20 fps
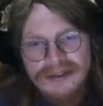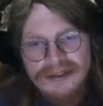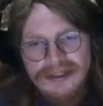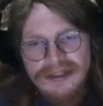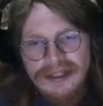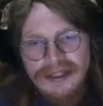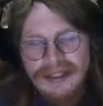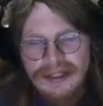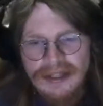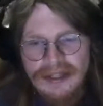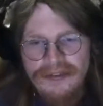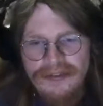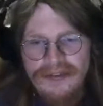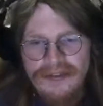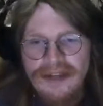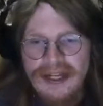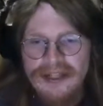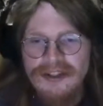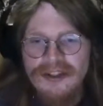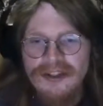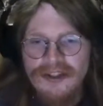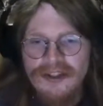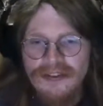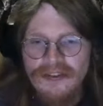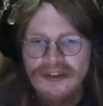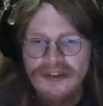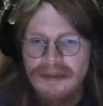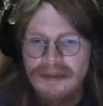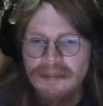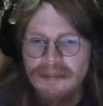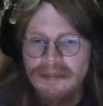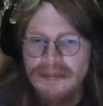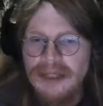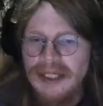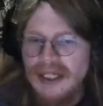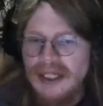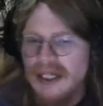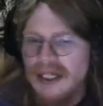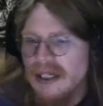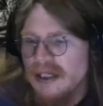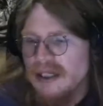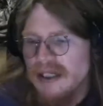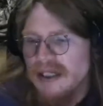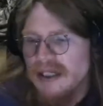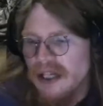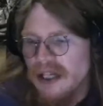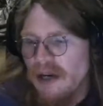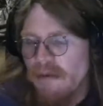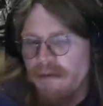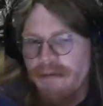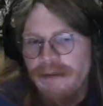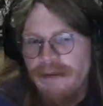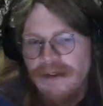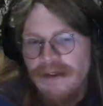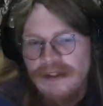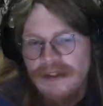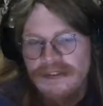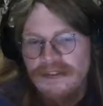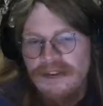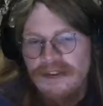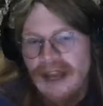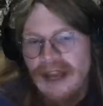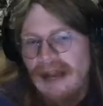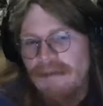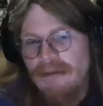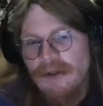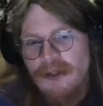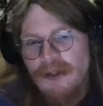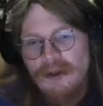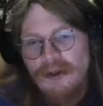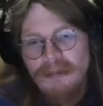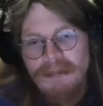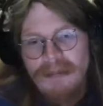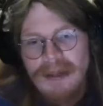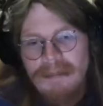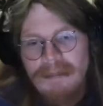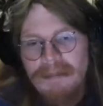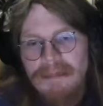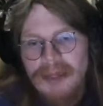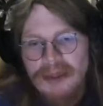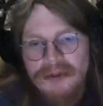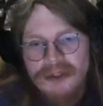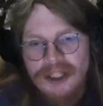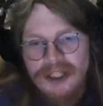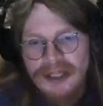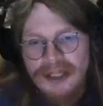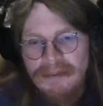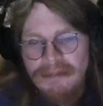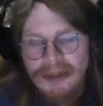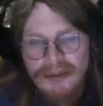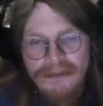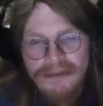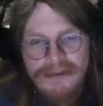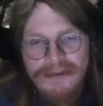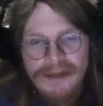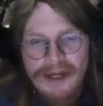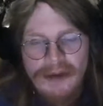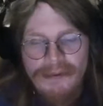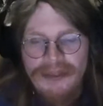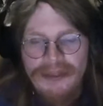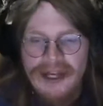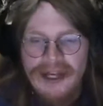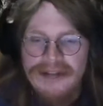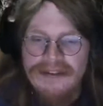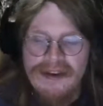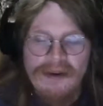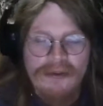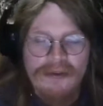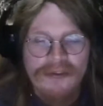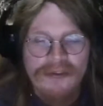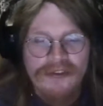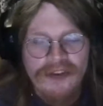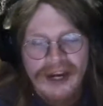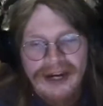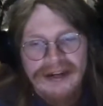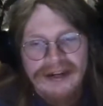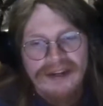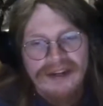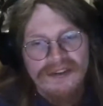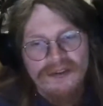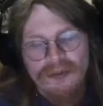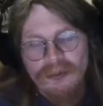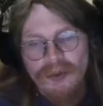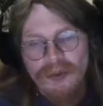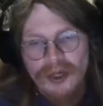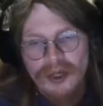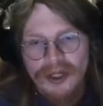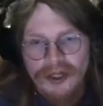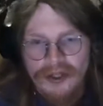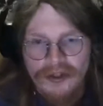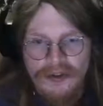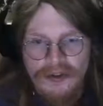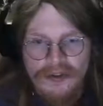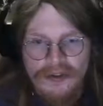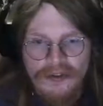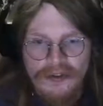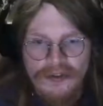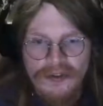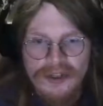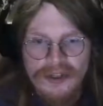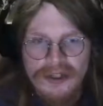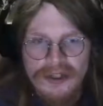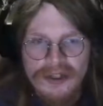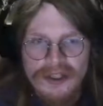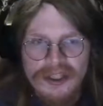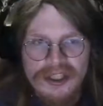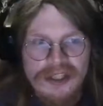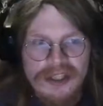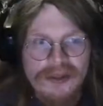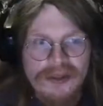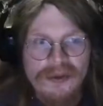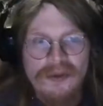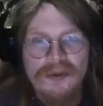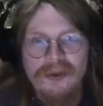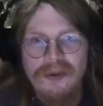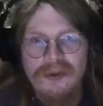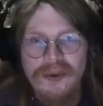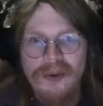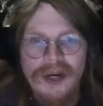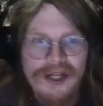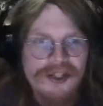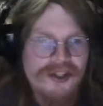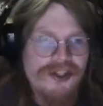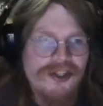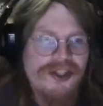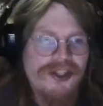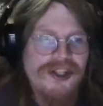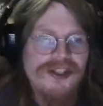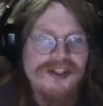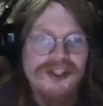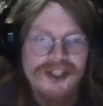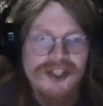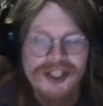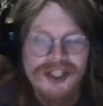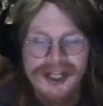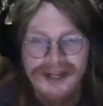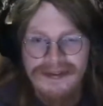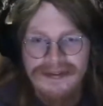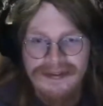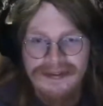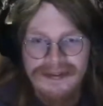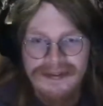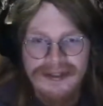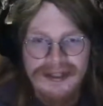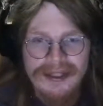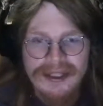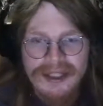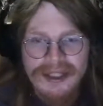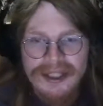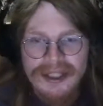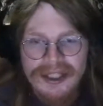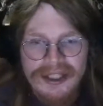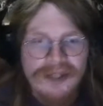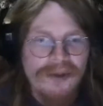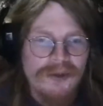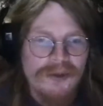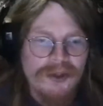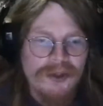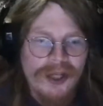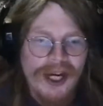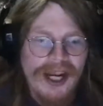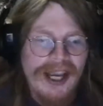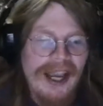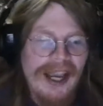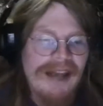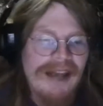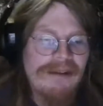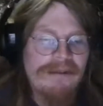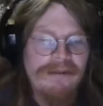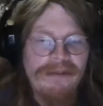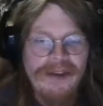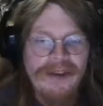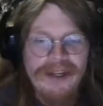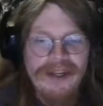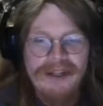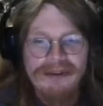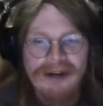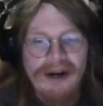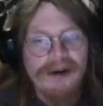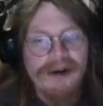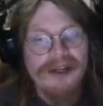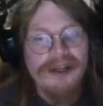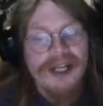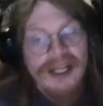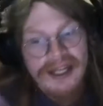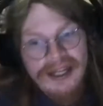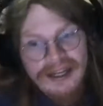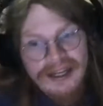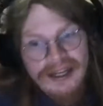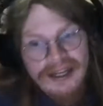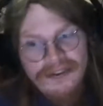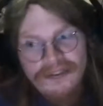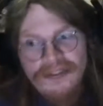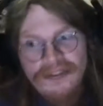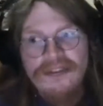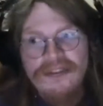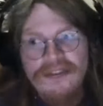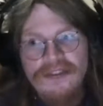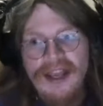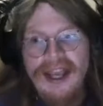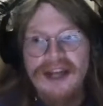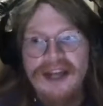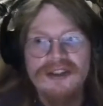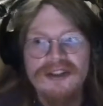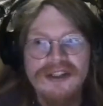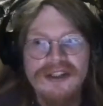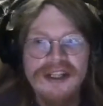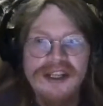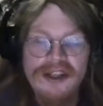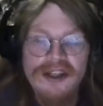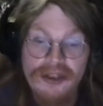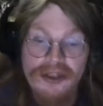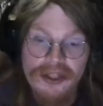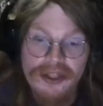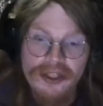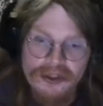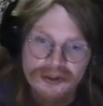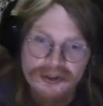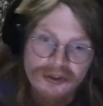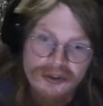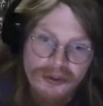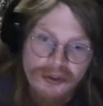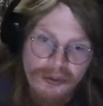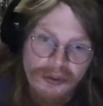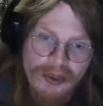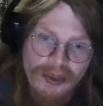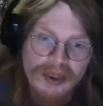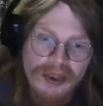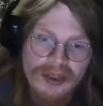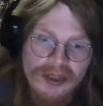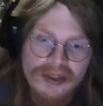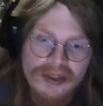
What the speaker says: It's not just some, philosophical mumbo jumbo. No, that's how science works. You question shit. You try and figure out, is this actually the truth?